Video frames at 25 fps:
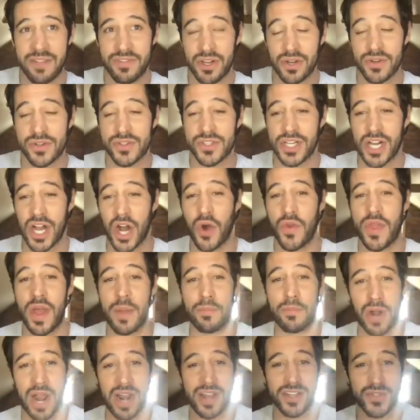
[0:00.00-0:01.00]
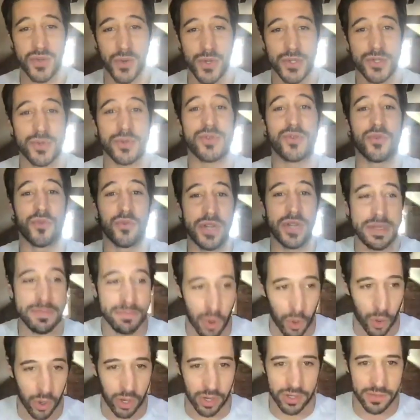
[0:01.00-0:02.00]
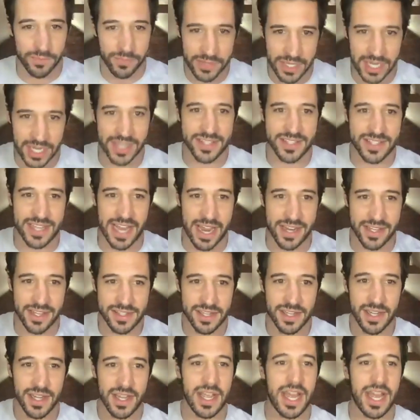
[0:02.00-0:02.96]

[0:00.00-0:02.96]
years ago that Brontosaurus was reborn, in a sense,